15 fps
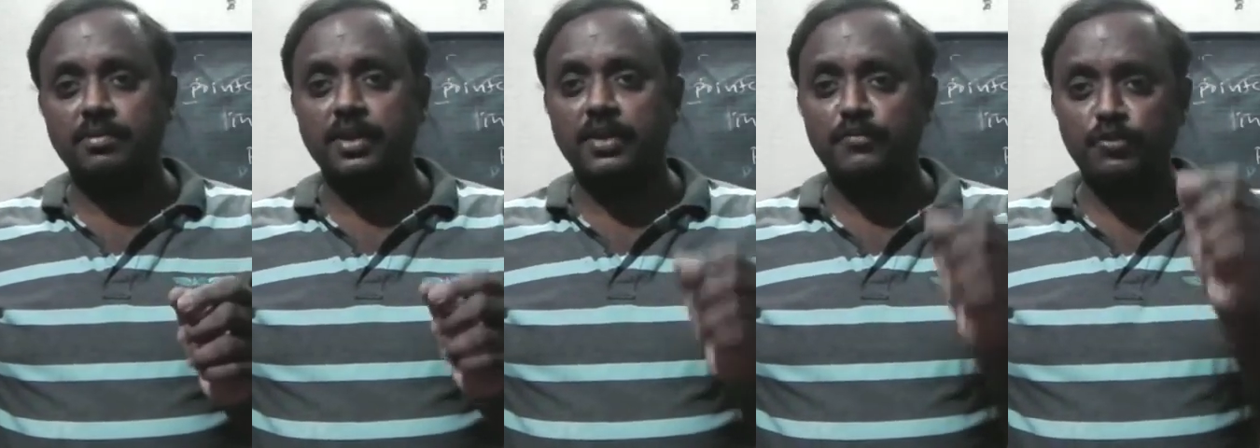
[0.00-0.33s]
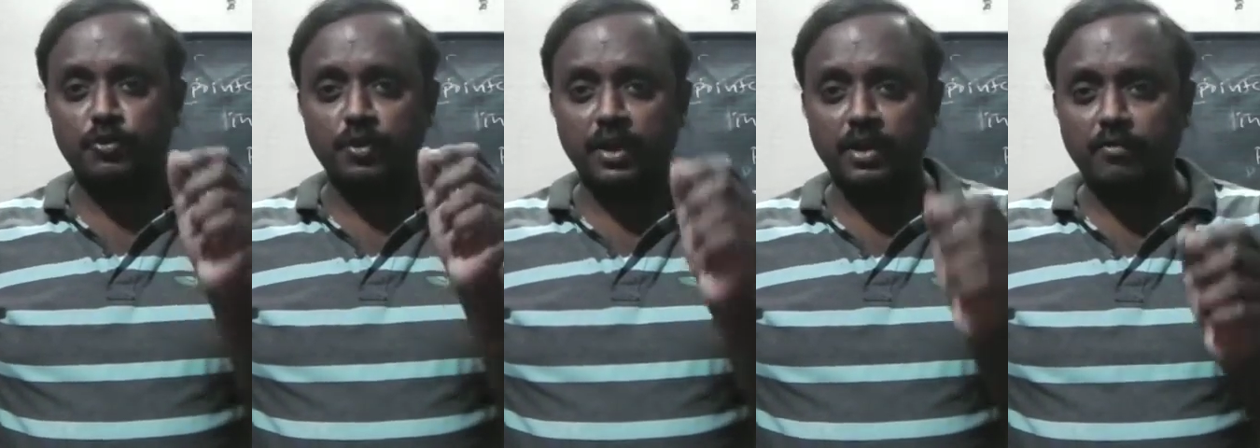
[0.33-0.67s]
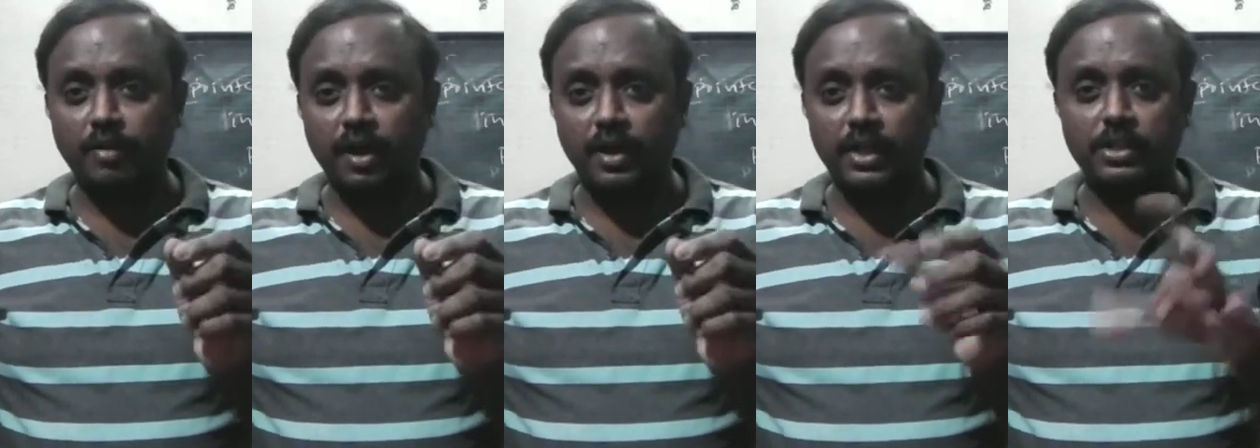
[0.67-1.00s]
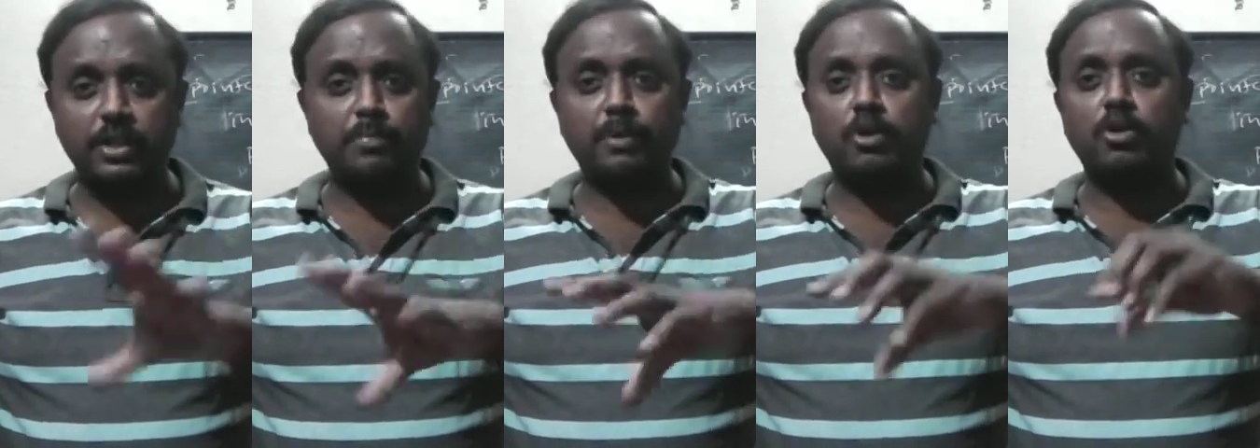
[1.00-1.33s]
If you require,
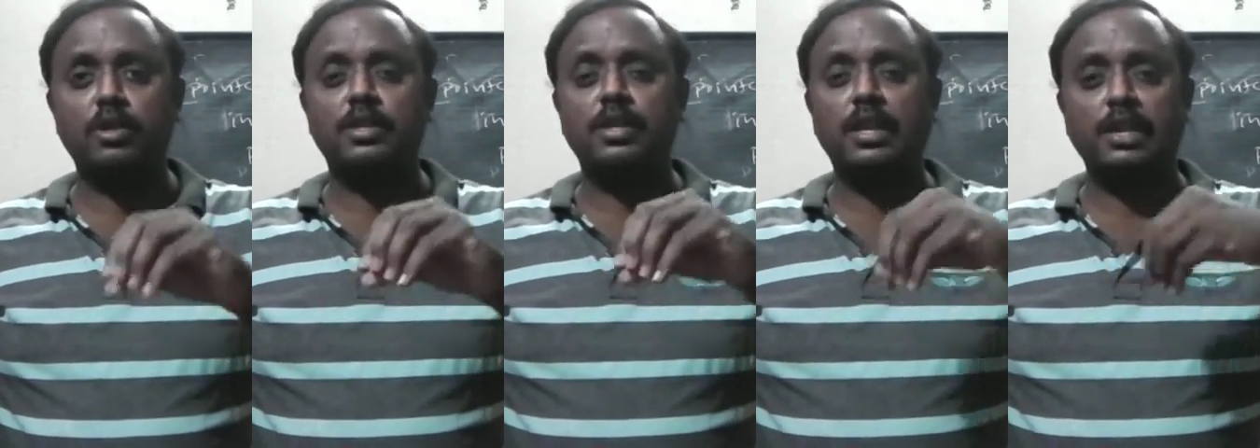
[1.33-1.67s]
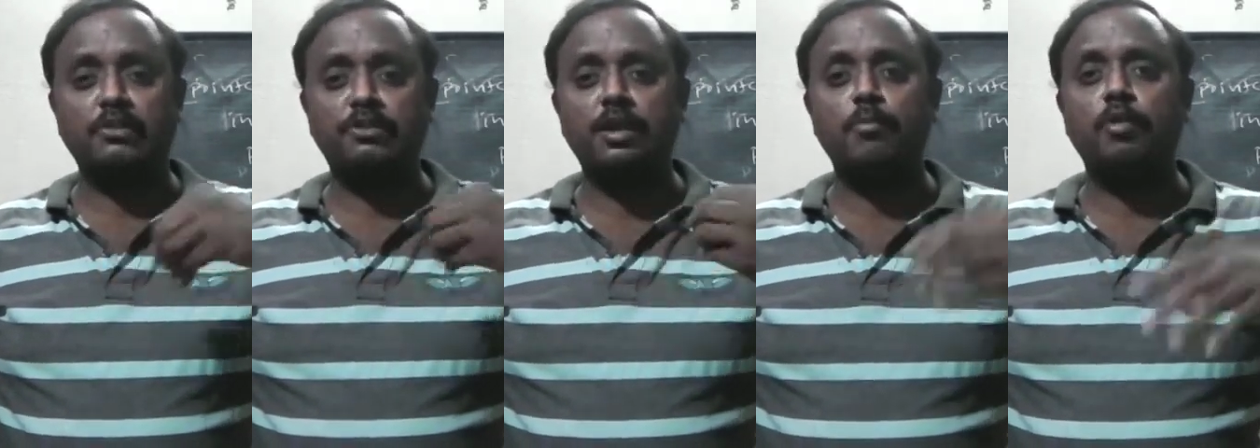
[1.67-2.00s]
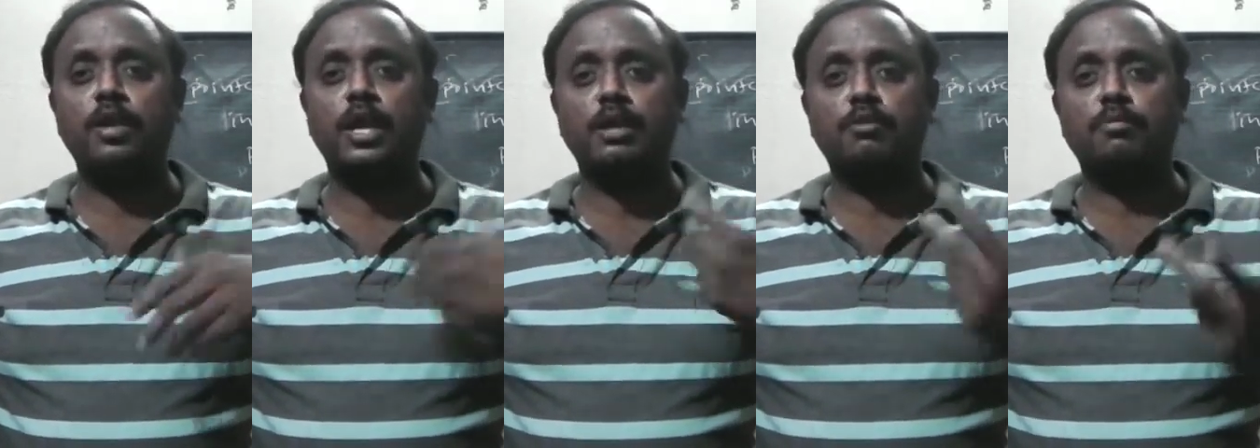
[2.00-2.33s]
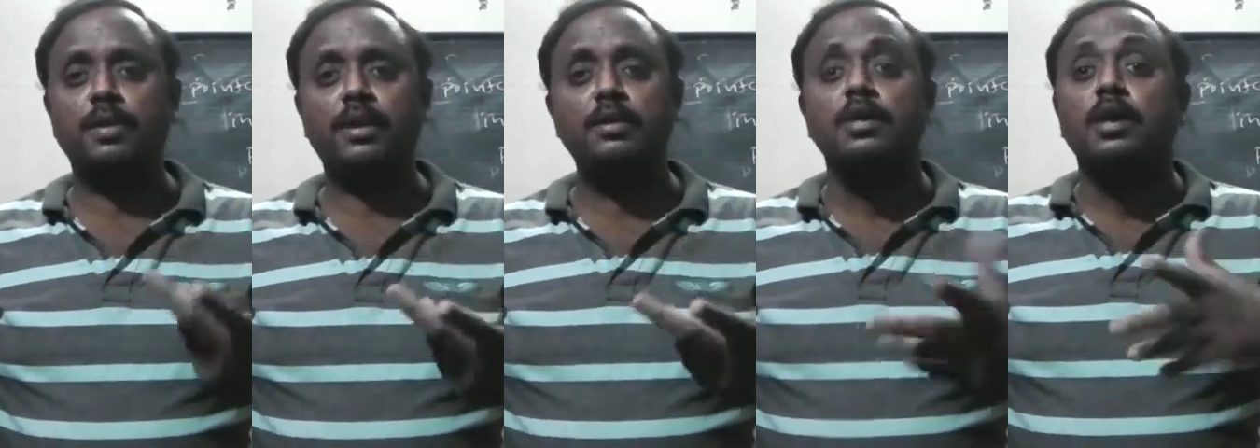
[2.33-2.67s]
because the less time only
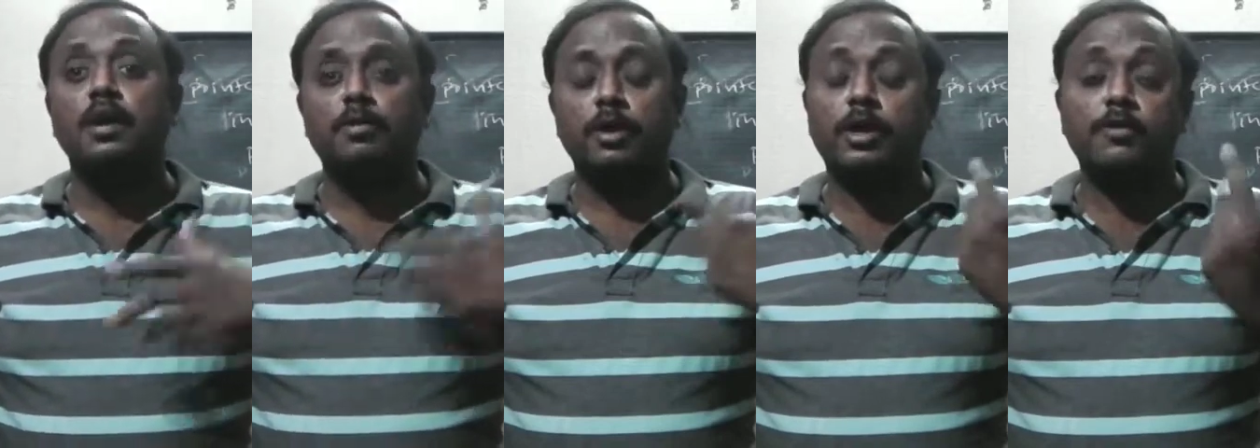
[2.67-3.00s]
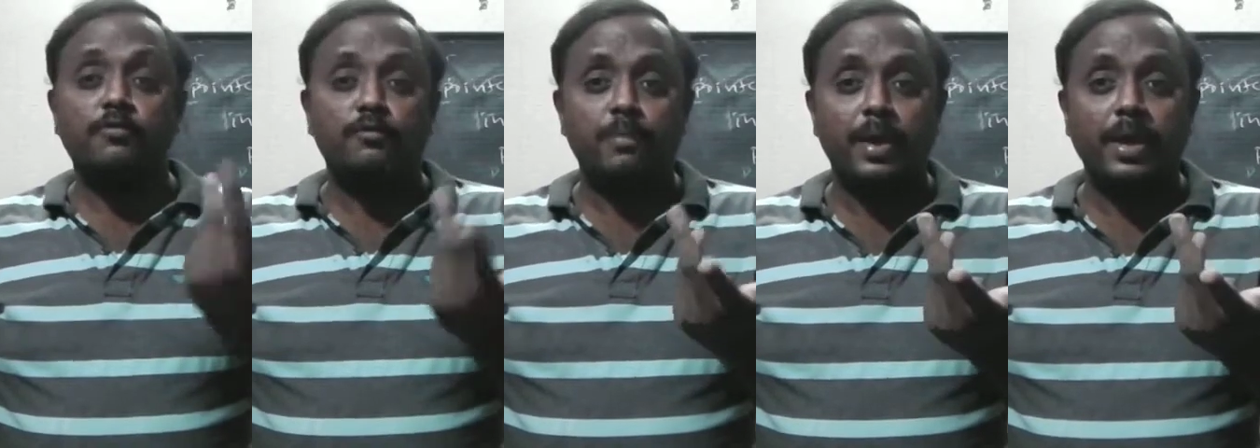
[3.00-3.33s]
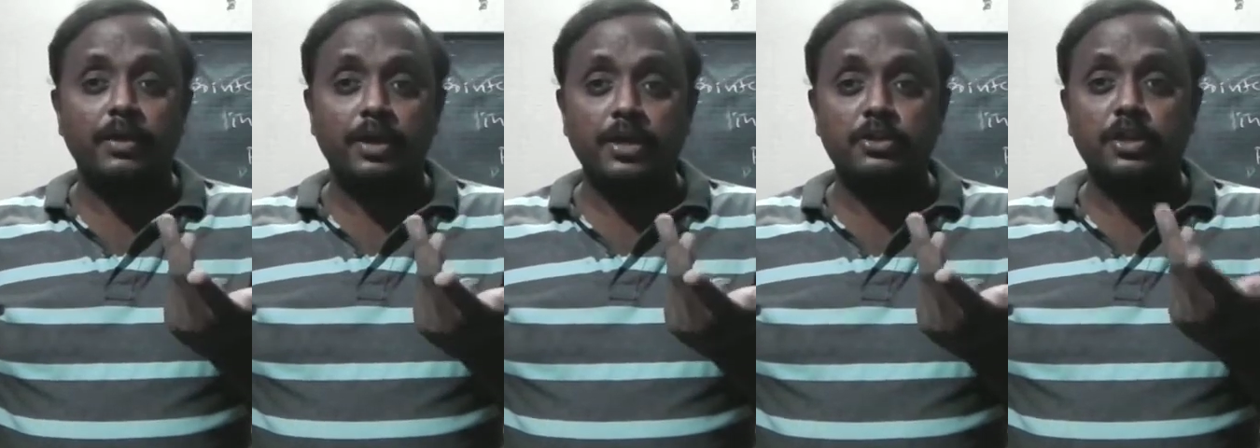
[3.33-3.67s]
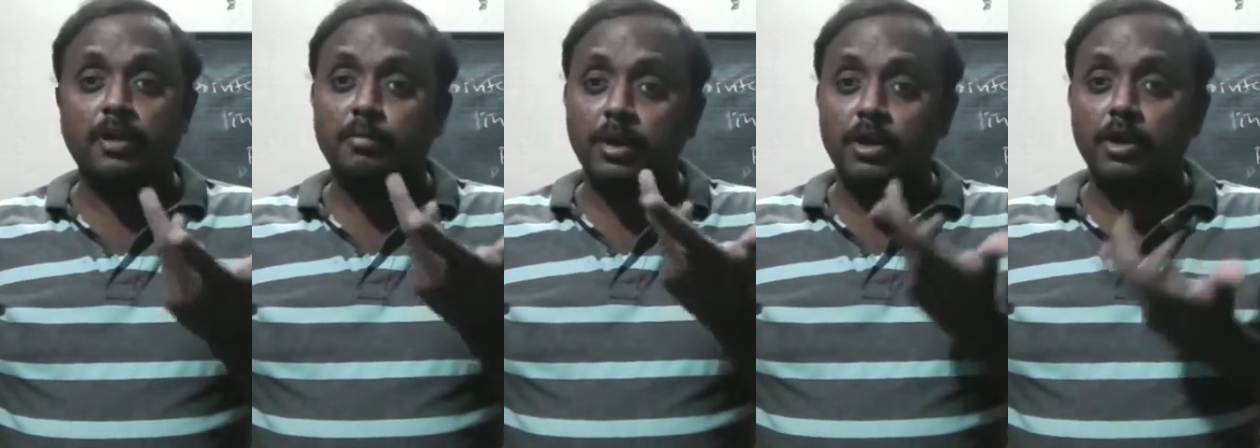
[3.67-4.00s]
explained, it may reach
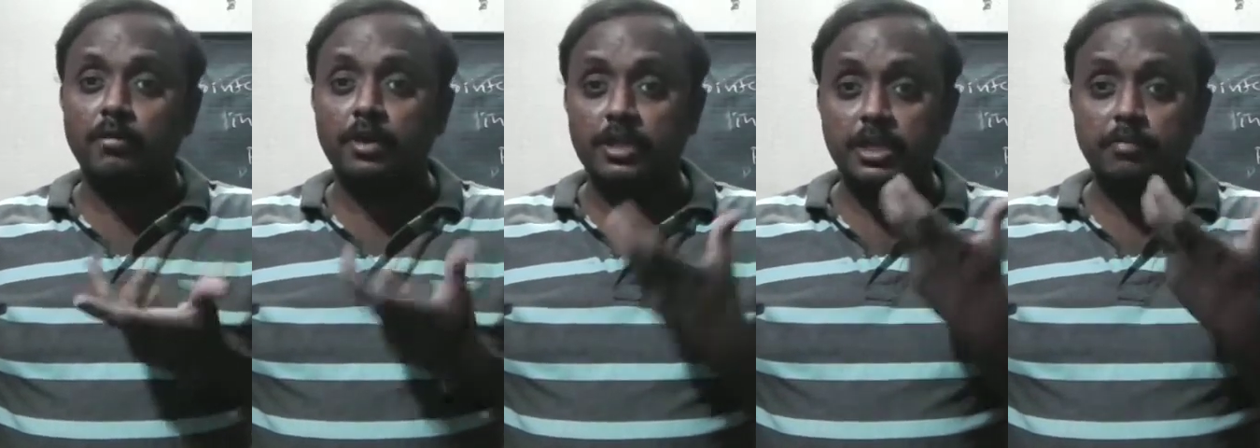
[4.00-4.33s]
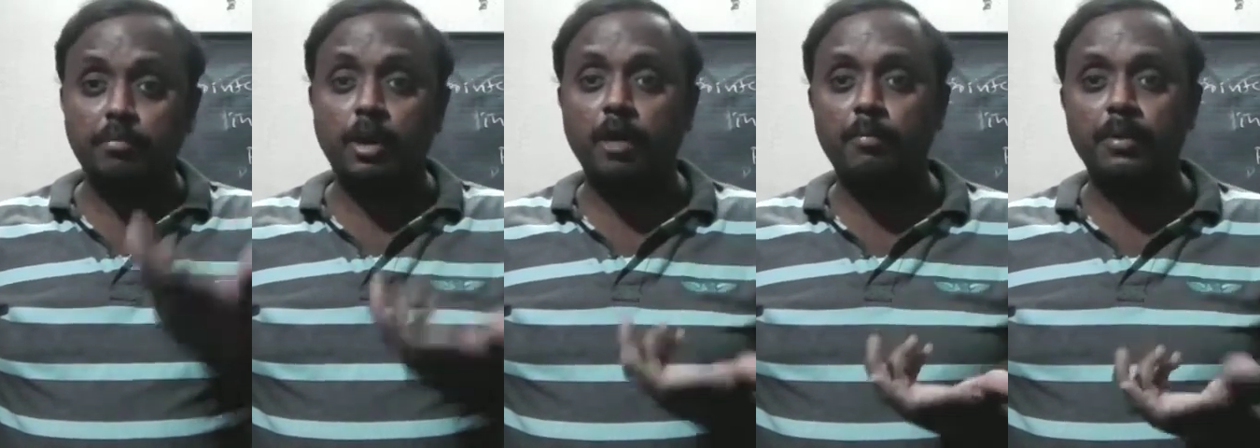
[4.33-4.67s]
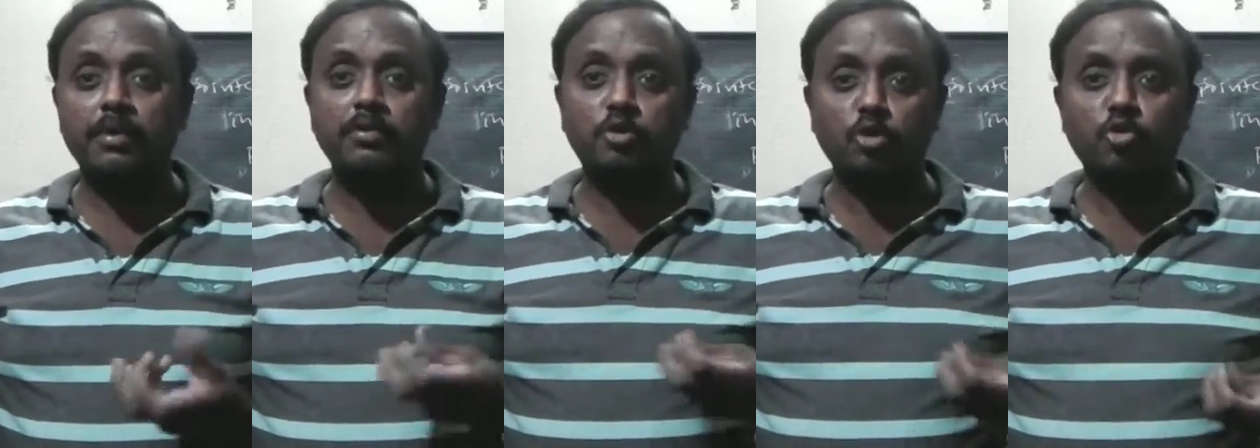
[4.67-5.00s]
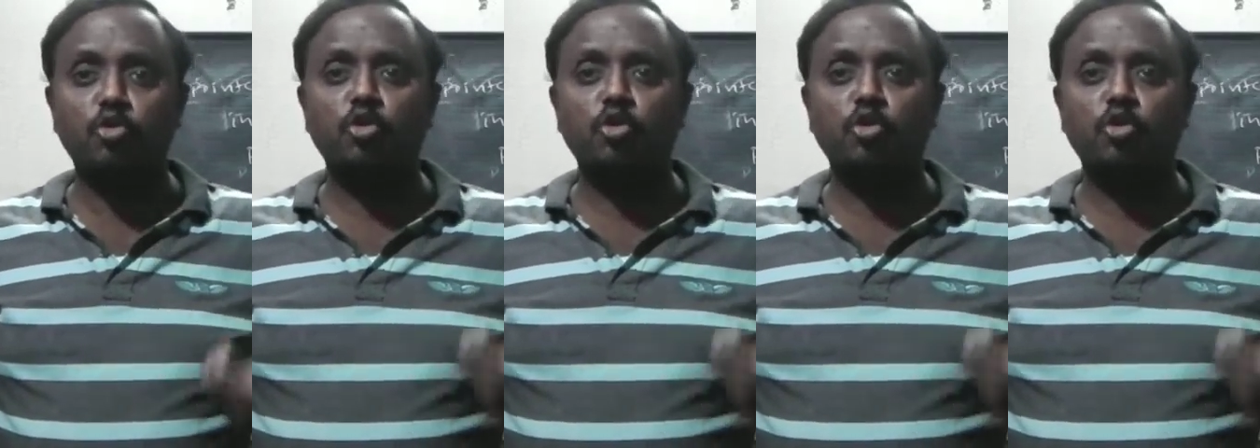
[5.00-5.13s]
or may not reach the proper. You